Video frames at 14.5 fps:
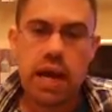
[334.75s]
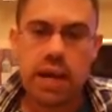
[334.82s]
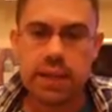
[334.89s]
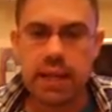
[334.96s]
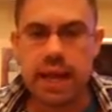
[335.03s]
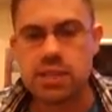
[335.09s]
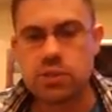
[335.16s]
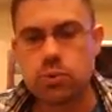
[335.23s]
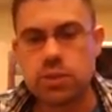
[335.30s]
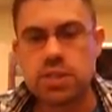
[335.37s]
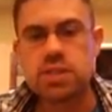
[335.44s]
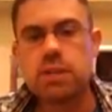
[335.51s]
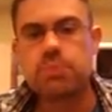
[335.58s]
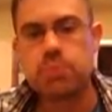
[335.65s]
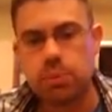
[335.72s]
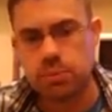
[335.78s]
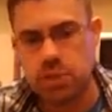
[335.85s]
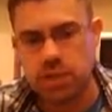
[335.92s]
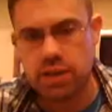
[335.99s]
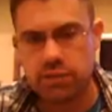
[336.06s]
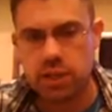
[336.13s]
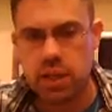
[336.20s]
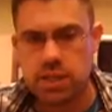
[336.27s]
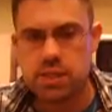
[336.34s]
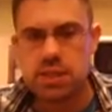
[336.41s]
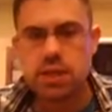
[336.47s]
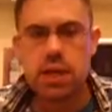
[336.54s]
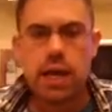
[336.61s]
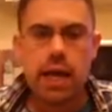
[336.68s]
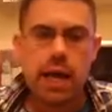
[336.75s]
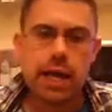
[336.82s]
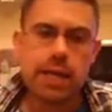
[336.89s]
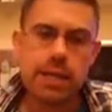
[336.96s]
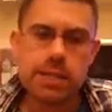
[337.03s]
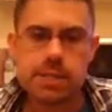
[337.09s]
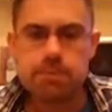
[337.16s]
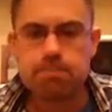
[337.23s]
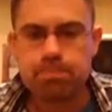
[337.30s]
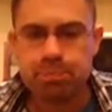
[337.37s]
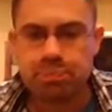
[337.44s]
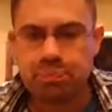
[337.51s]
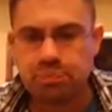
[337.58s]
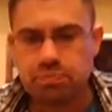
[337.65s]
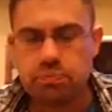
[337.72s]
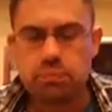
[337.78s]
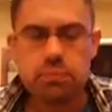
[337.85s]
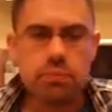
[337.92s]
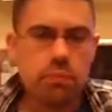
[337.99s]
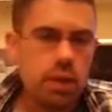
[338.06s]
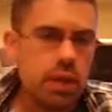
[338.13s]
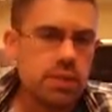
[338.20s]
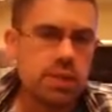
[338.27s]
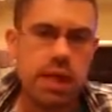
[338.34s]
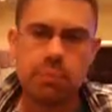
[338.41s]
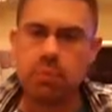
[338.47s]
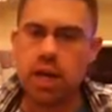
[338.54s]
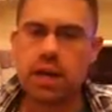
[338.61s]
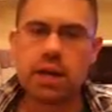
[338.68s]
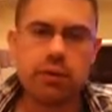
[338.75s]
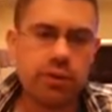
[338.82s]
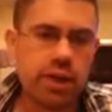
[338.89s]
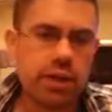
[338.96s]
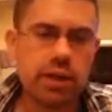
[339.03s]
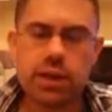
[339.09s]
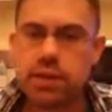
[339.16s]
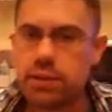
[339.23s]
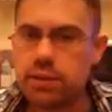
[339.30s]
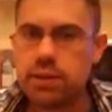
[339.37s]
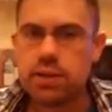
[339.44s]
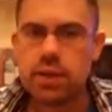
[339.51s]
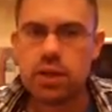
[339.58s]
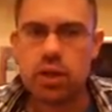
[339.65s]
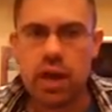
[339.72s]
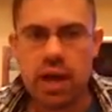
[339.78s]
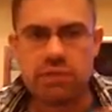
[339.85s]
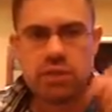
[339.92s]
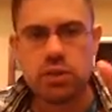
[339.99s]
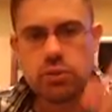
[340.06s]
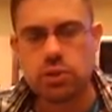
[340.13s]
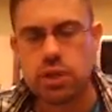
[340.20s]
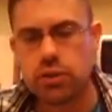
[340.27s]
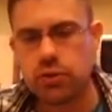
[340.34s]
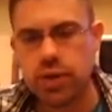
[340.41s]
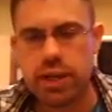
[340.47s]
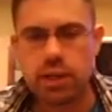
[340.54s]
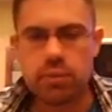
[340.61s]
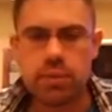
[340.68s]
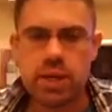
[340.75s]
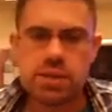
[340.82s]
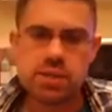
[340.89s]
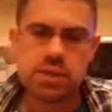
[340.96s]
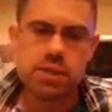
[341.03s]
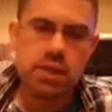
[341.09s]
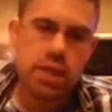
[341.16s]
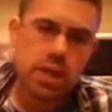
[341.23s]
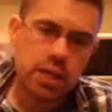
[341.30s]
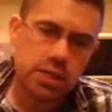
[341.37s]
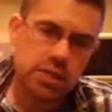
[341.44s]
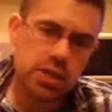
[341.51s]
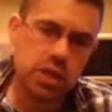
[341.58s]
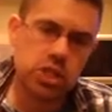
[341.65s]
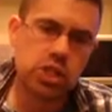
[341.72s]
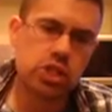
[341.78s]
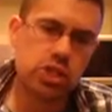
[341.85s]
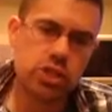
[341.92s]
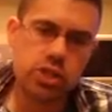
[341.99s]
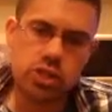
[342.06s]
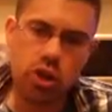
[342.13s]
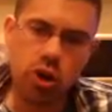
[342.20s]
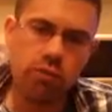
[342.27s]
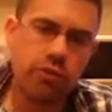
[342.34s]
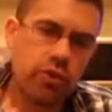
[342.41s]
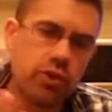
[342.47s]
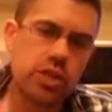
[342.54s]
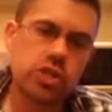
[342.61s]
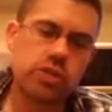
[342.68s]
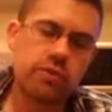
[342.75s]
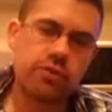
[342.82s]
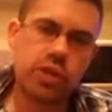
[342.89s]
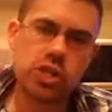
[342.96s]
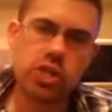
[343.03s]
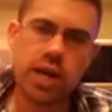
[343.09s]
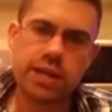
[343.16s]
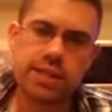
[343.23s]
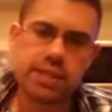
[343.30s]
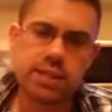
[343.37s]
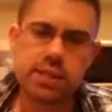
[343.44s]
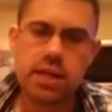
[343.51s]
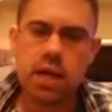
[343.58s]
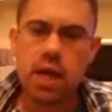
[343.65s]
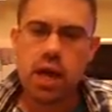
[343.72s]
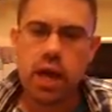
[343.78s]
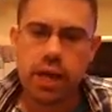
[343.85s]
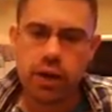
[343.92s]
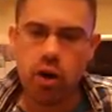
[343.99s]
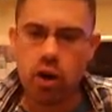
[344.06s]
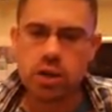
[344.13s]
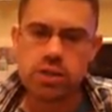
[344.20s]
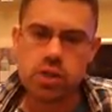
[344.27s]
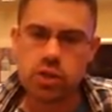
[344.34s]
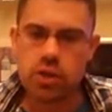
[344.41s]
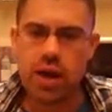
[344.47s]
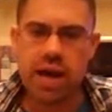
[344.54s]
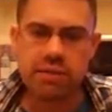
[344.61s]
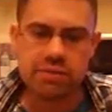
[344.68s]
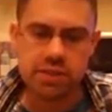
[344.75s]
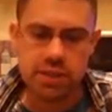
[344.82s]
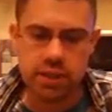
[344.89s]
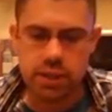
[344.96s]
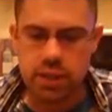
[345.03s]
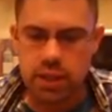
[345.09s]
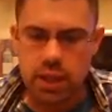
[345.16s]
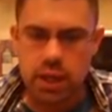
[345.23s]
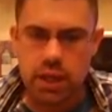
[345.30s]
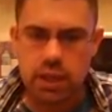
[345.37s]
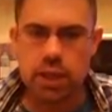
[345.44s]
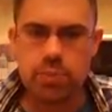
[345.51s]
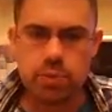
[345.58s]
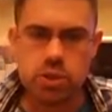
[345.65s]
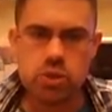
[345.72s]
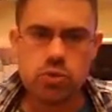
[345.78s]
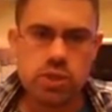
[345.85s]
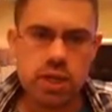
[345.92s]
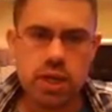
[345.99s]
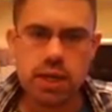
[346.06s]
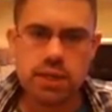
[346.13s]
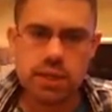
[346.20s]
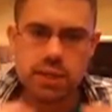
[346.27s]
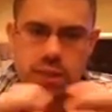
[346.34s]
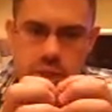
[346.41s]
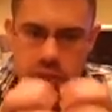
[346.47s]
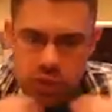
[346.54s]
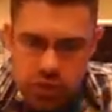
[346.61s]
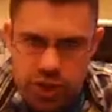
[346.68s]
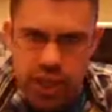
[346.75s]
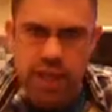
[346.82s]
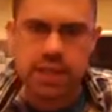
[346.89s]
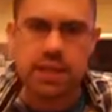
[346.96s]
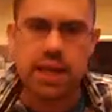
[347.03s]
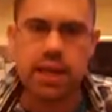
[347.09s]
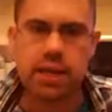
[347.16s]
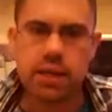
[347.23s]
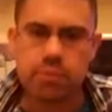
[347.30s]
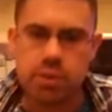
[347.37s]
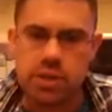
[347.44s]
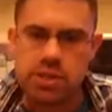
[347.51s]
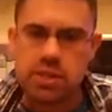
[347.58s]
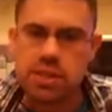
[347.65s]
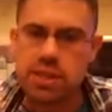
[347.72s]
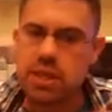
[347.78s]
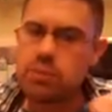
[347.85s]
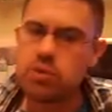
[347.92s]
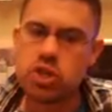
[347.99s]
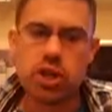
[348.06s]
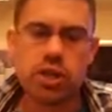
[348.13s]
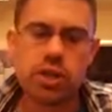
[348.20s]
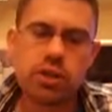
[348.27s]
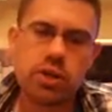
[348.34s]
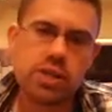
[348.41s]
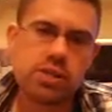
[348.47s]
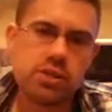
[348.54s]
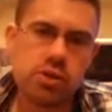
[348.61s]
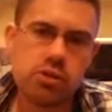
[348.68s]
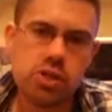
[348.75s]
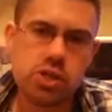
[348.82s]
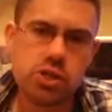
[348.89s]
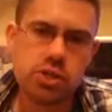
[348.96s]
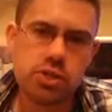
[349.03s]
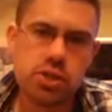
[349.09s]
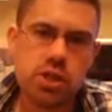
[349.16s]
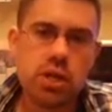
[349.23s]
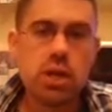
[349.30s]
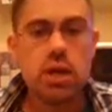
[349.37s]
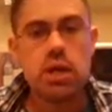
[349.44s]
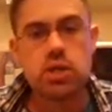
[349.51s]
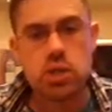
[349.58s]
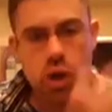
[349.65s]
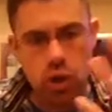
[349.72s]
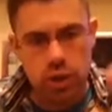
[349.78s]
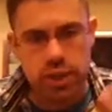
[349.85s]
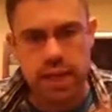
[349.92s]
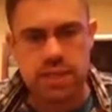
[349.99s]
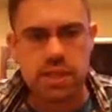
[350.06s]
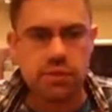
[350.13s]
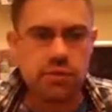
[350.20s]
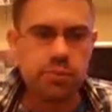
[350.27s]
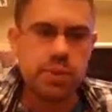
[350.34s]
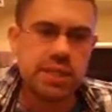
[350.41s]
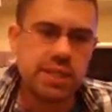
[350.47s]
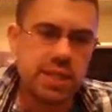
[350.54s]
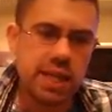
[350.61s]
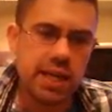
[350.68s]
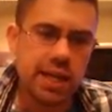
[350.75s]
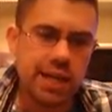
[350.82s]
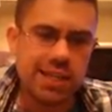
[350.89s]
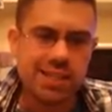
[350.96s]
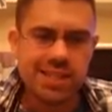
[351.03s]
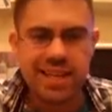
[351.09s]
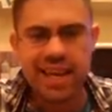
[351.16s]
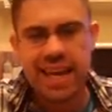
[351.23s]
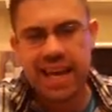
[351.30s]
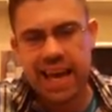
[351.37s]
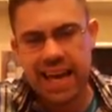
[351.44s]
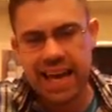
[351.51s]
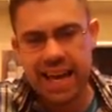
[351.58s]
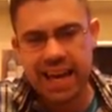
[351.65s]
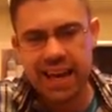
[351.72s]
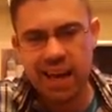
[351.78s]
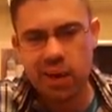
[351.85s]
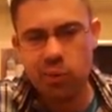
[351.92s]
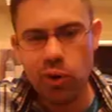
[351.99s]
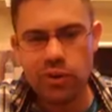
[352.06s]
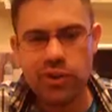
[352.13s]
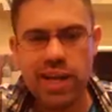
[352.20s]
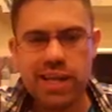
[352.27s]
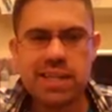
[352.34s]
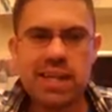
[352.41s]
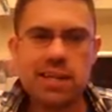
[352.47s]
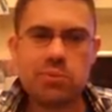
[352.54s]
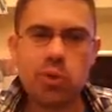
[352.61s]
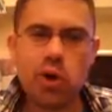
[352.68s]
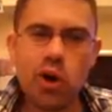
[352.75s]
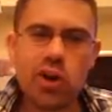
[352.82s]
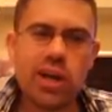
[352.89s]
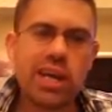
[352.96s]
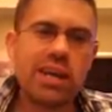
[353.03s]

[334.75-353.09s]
And the last one is tip number 7, guys, is start blogging regularly. You have to do it on a regular basis. Search engines love original, fresh content, and also you have to keep producing content to create that online presence to keep sharing it across search engines. So that's it for me today, guys. I won't rant anymore.